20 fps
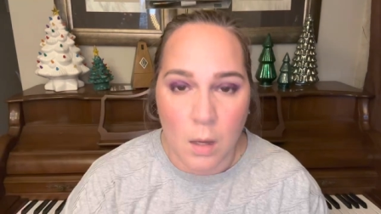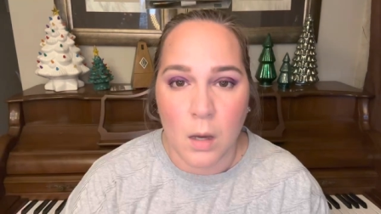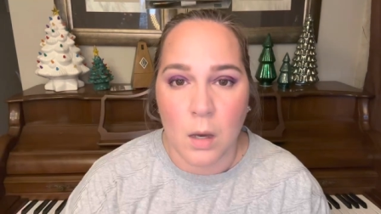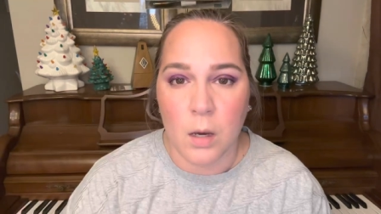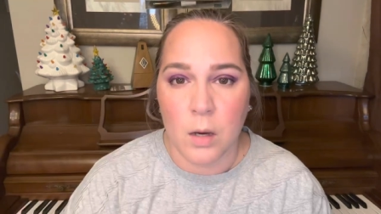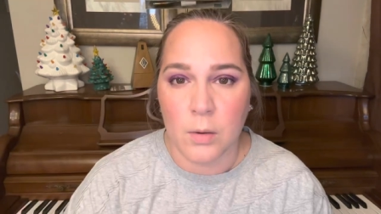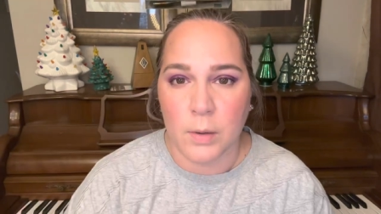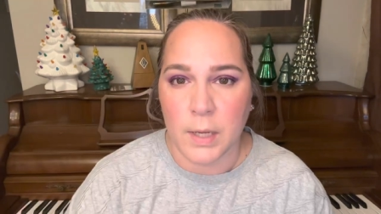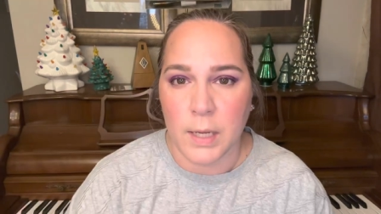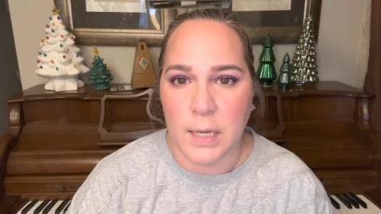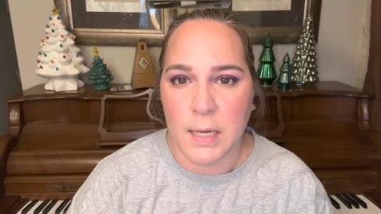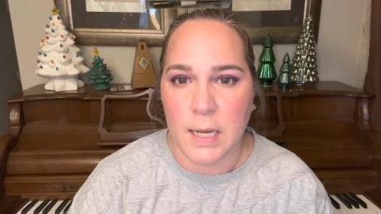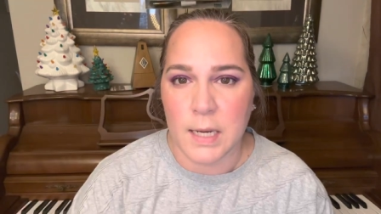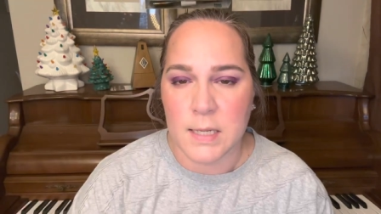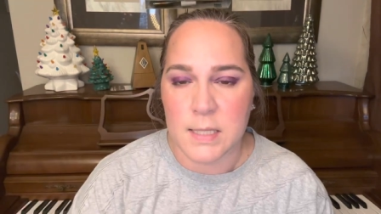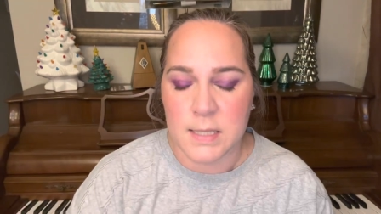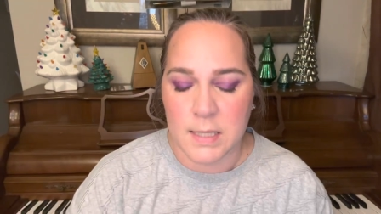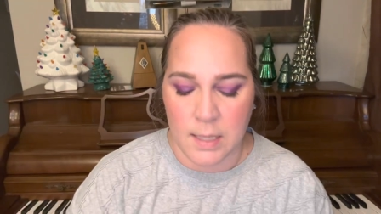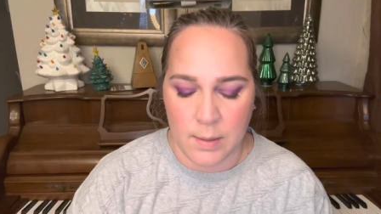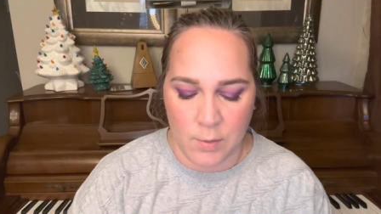Okay,
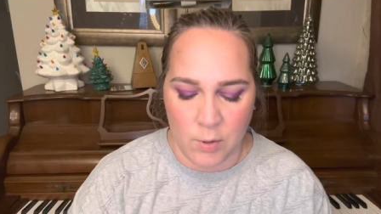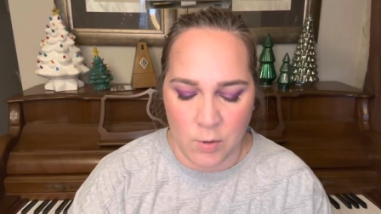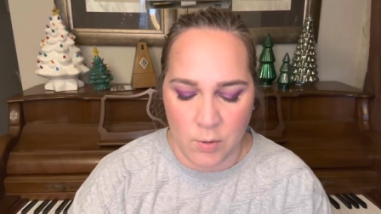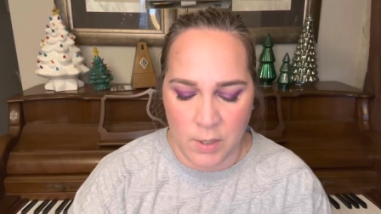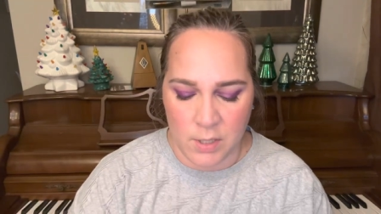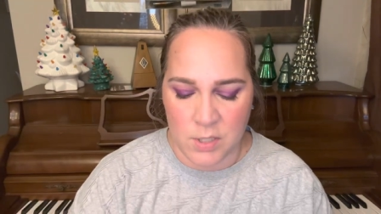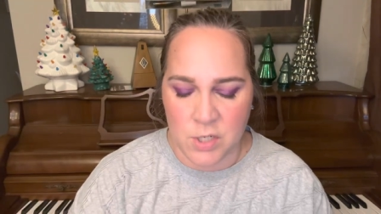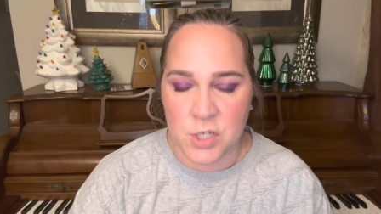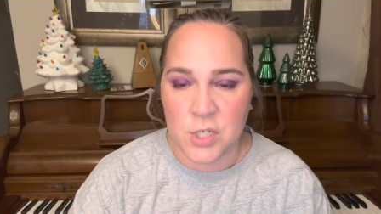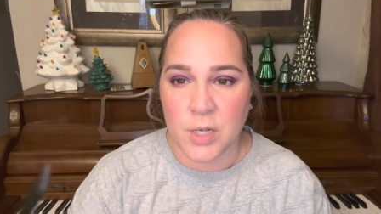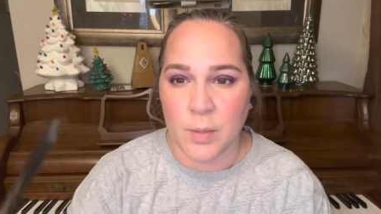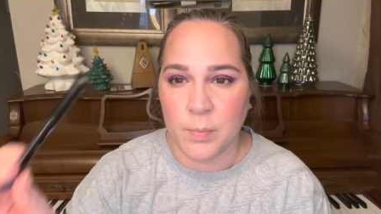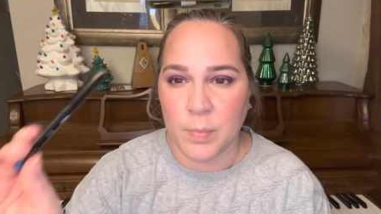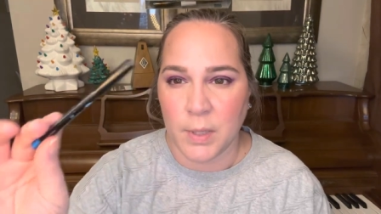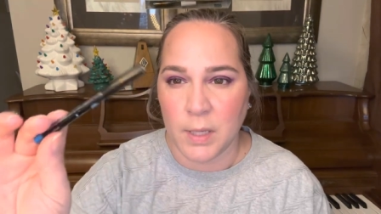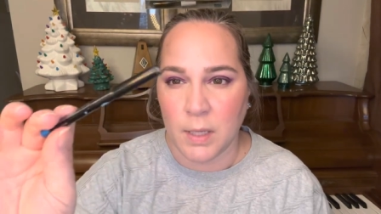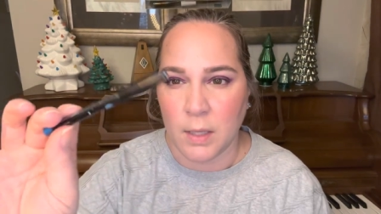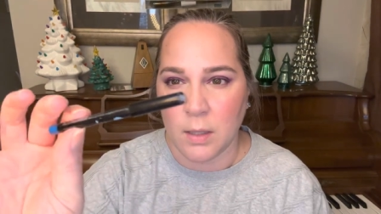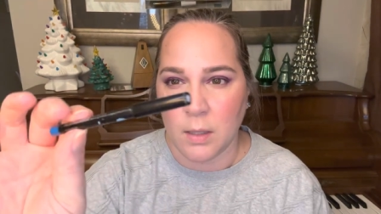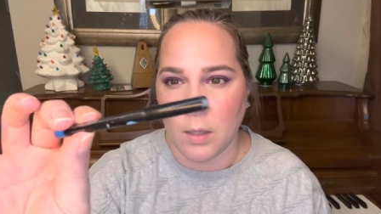next, I'm going to jump
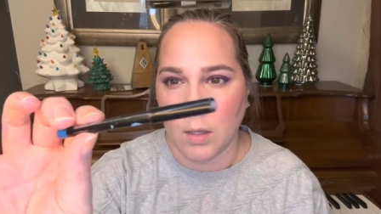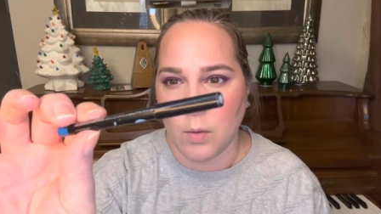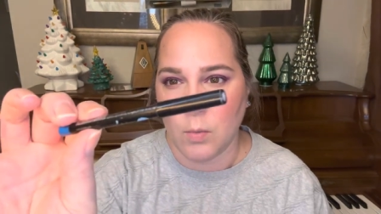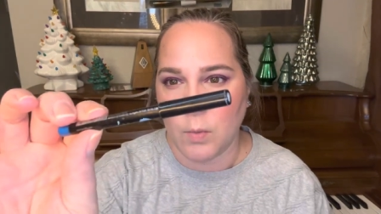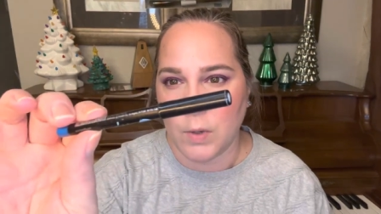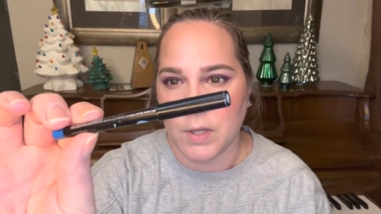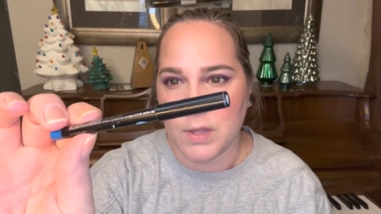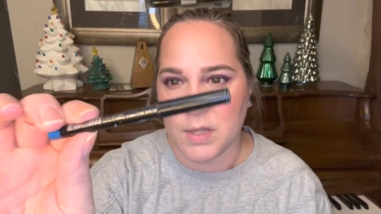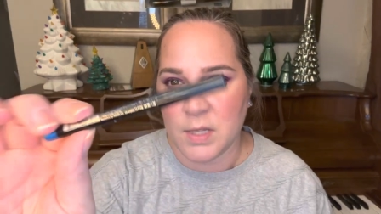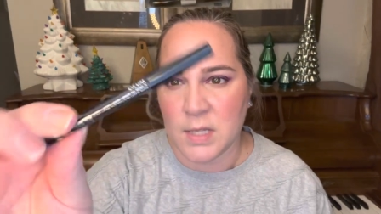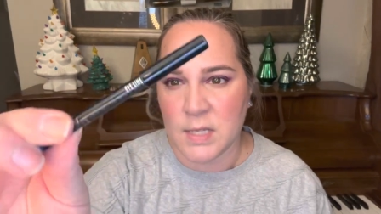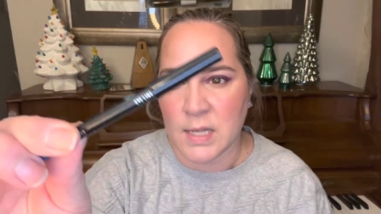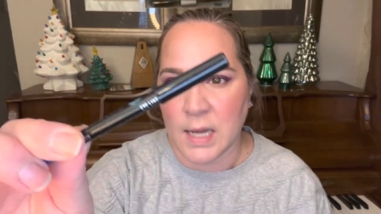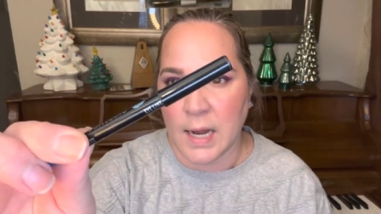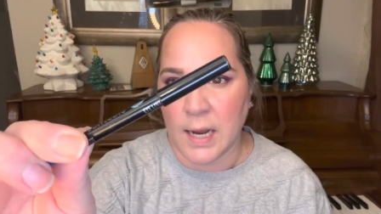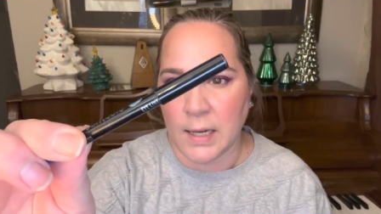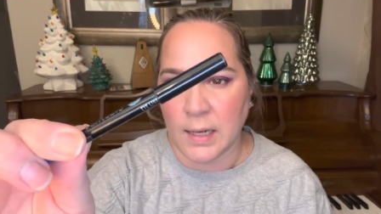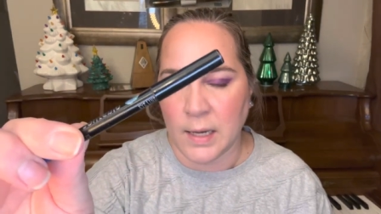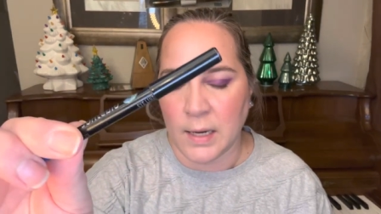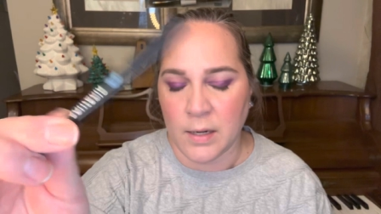in with this
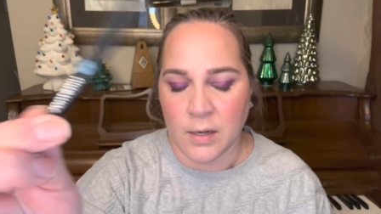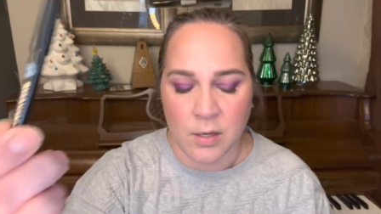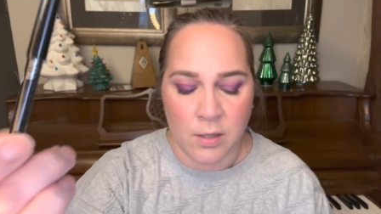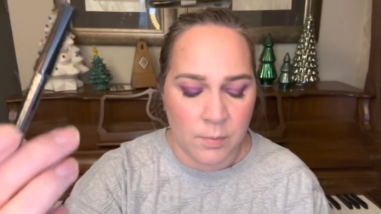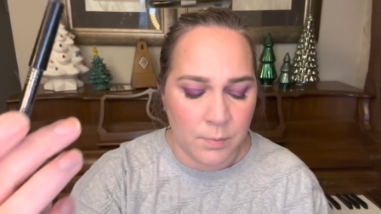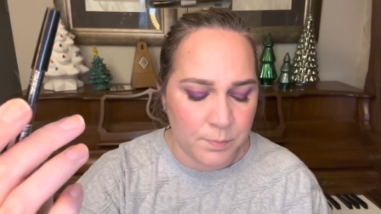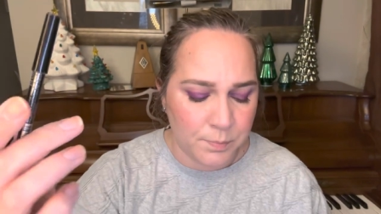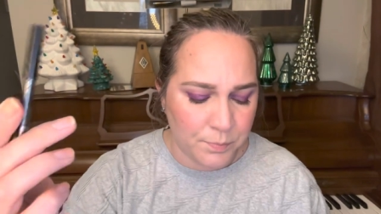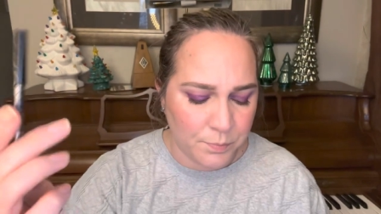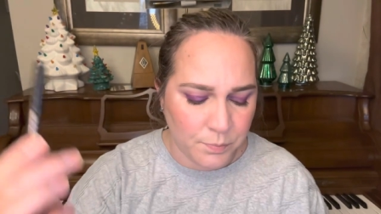eyeliner.